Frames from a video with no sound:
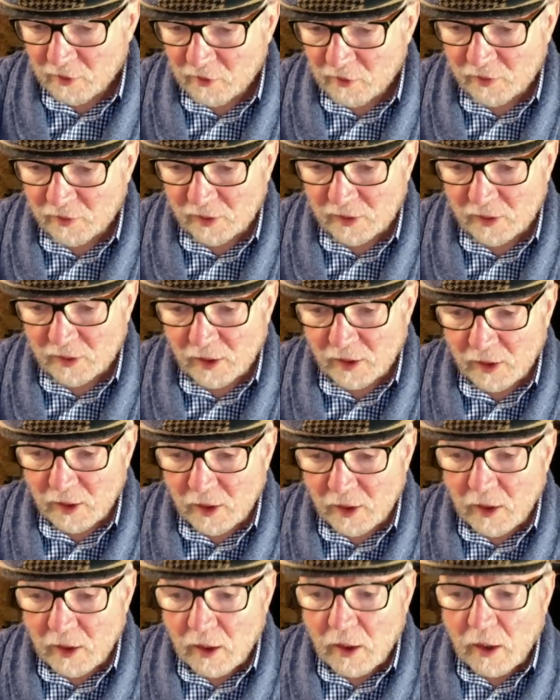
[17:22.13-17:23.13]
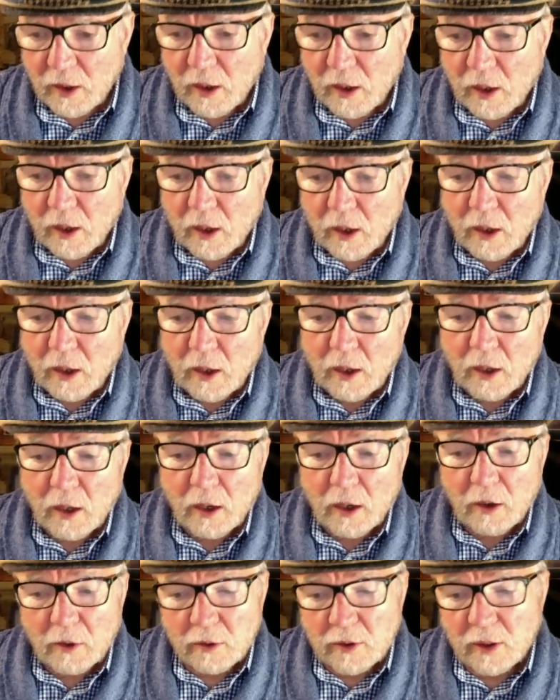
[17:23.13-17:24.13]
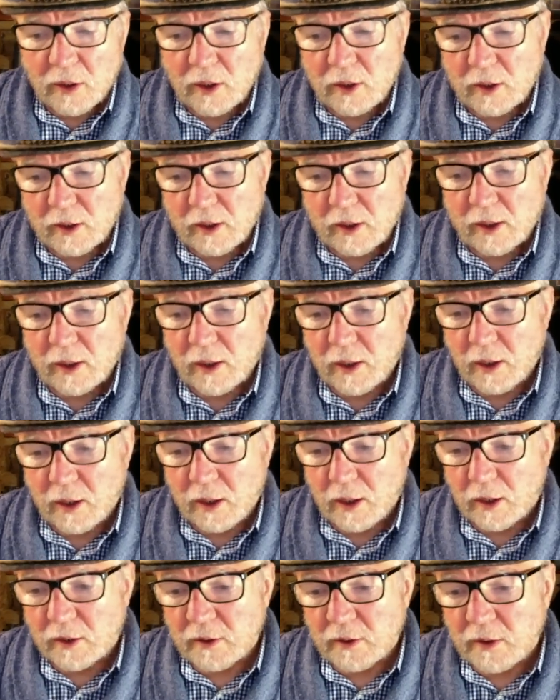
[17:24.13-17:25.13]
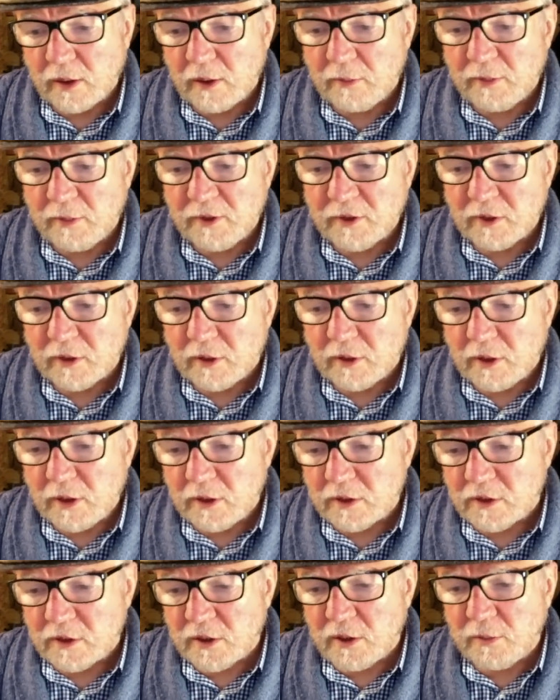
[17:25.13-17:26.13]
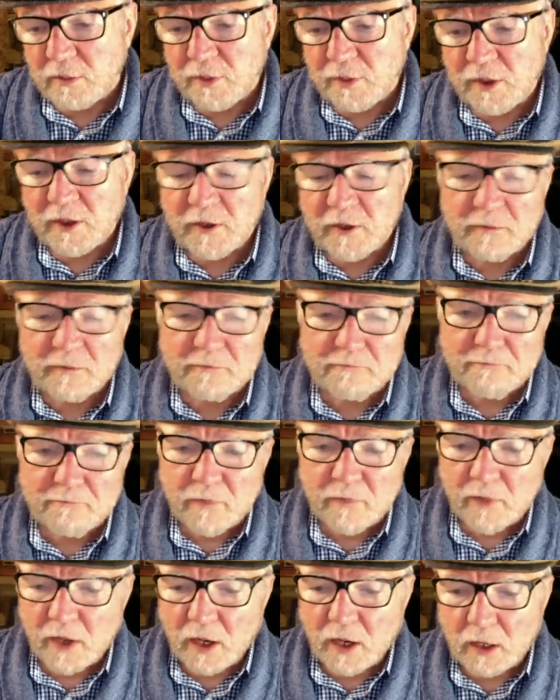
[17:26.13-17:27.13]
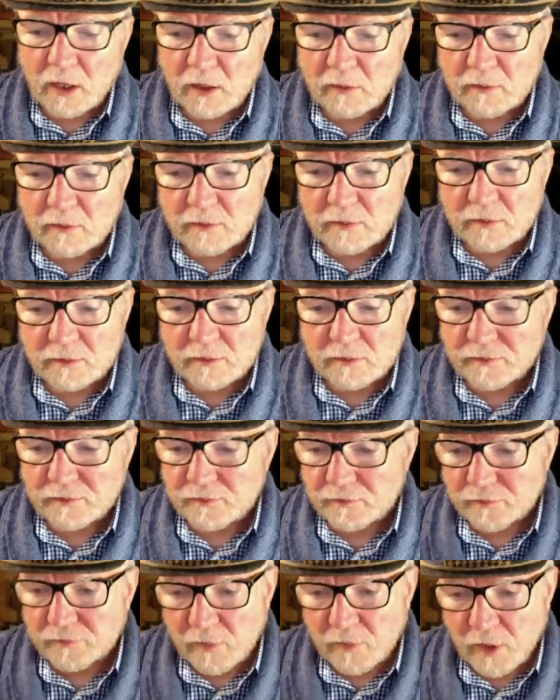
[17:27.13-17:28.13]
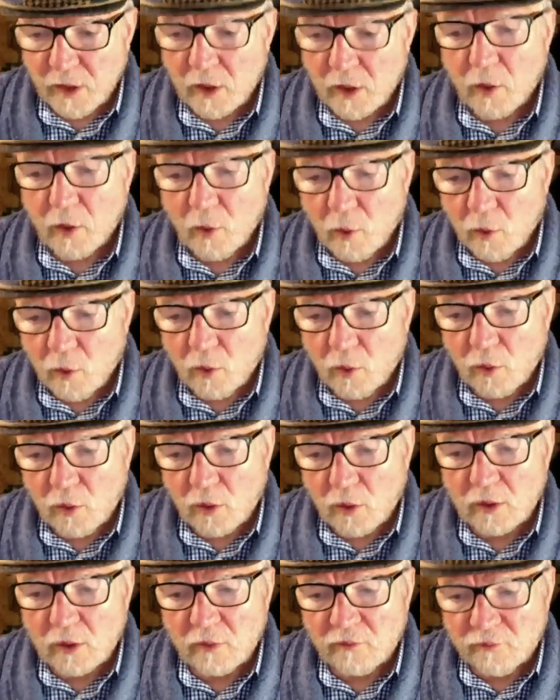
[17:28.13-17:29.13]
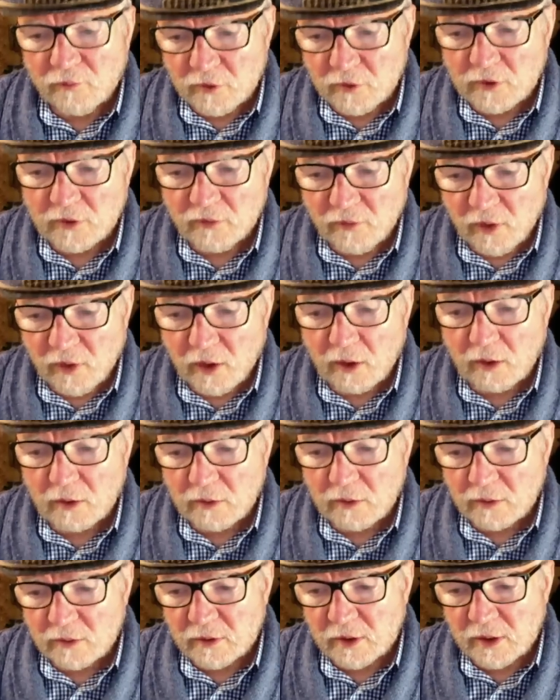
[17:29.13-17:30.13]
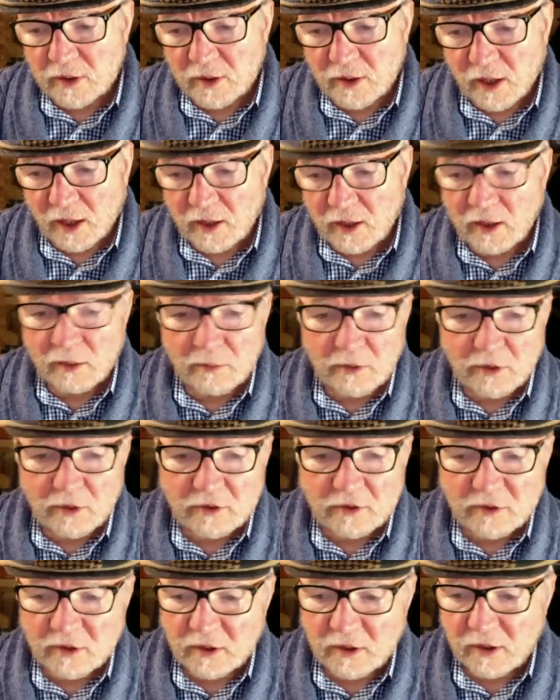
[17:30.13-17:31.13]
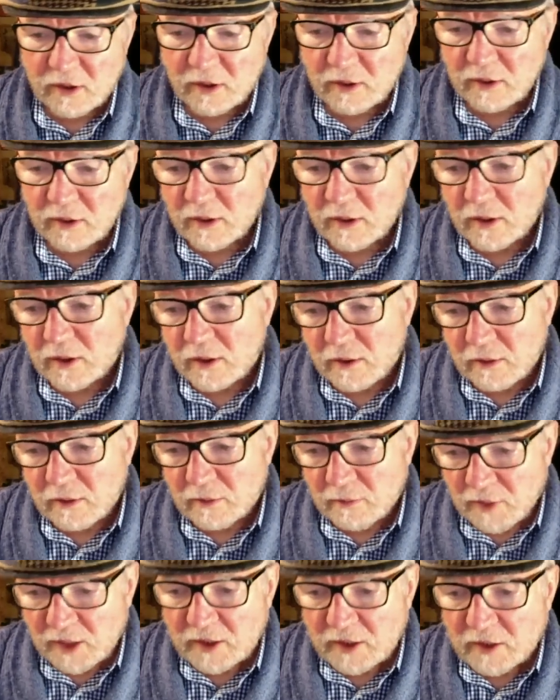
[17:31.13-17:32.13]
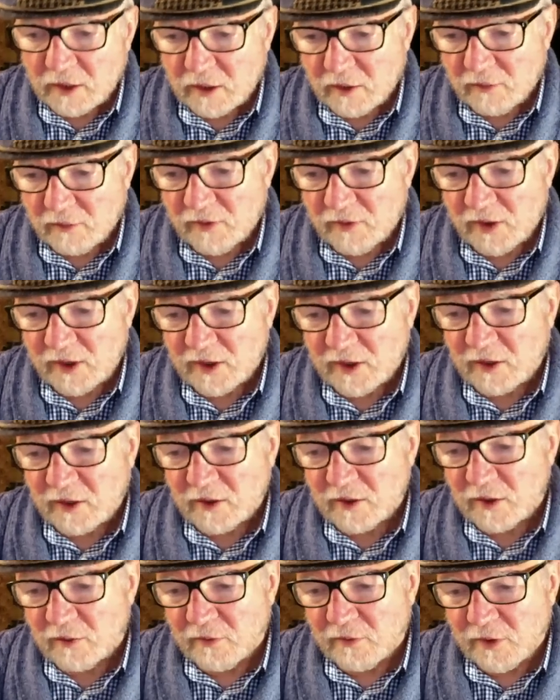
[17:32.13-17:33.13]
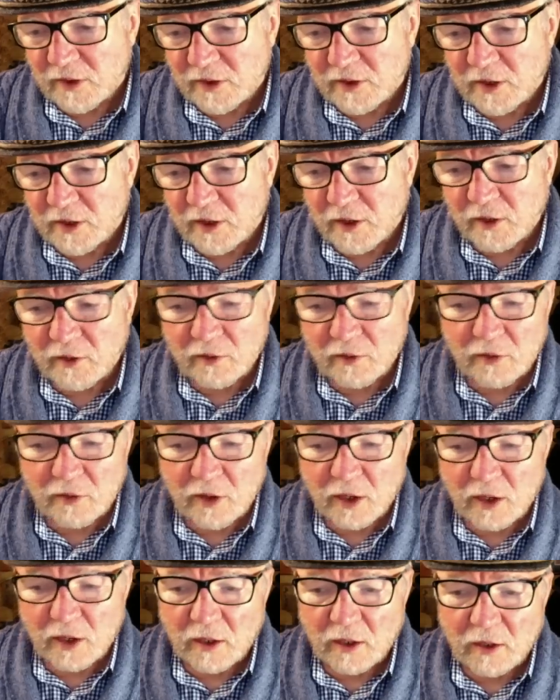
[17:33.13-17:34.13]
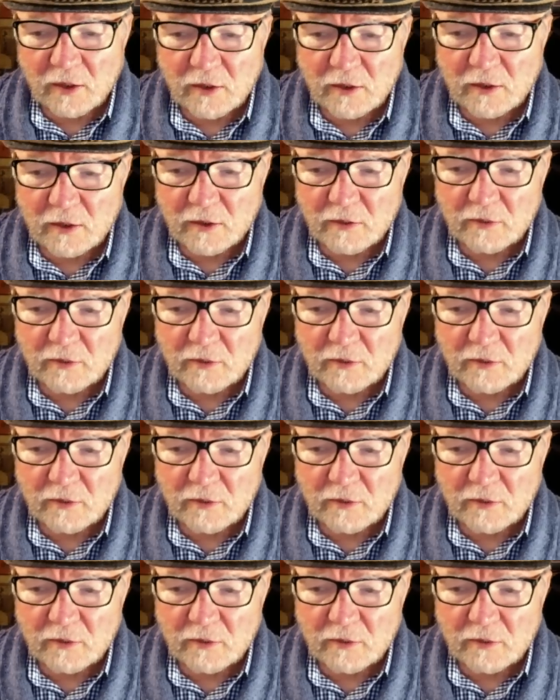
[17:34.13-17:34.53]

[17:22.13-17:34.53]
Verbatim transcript: movement. Okay, uh, DB, DGB. Um, first of all, did IWC make the Da, Vin- da Vinci uh,